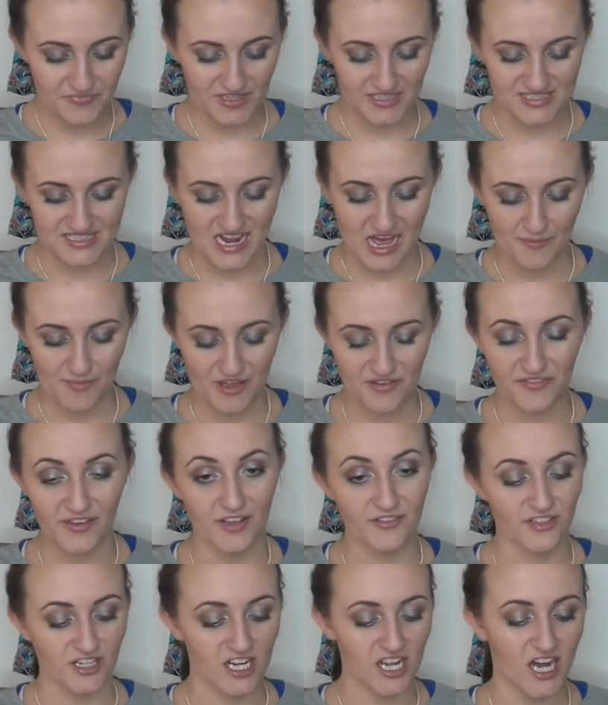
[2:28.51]
It's not my
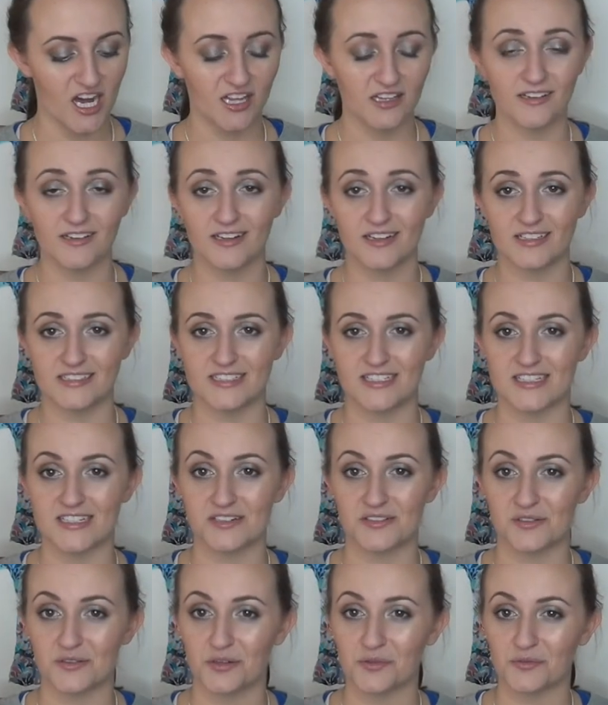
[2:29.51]
favorite color. It
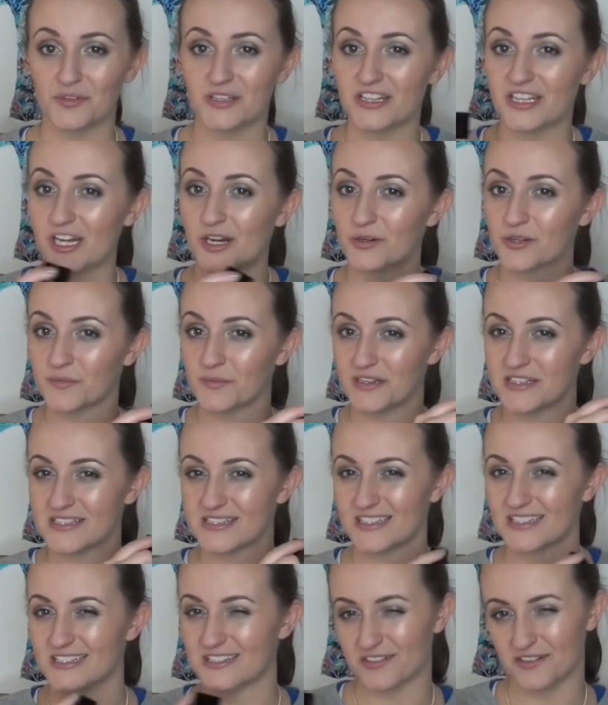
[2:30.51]
doesn't really go with my
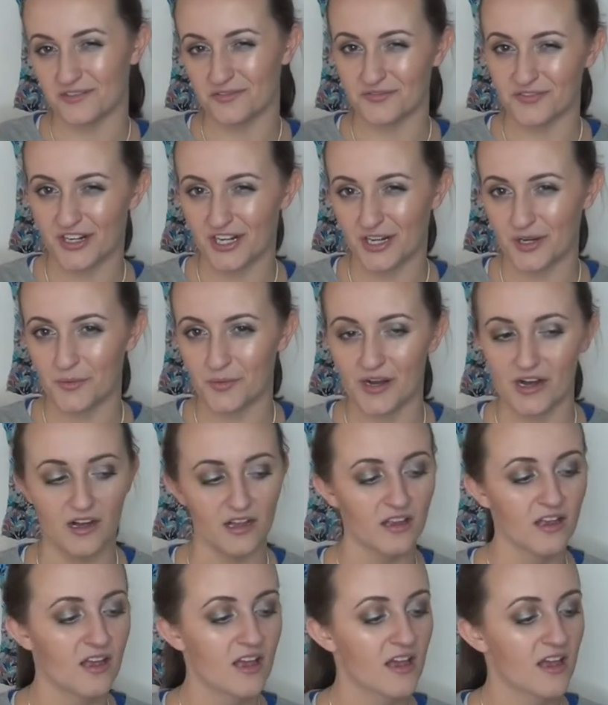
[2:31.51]
skin tone very
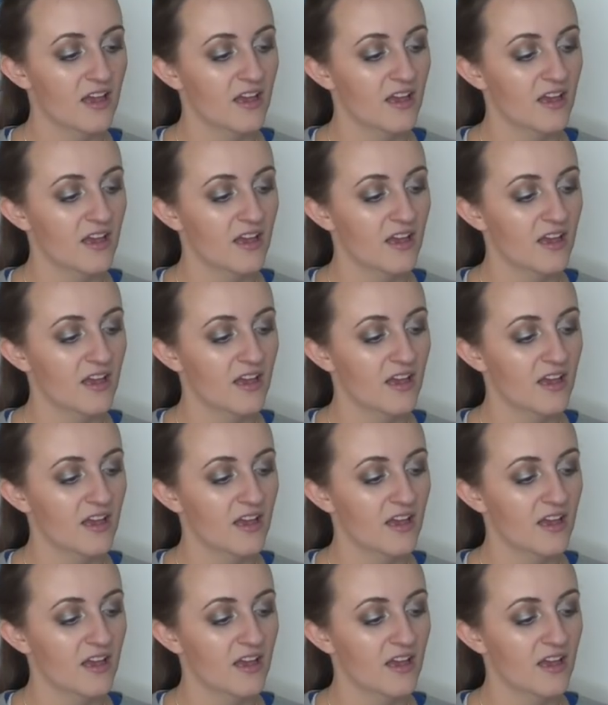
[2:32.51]
well.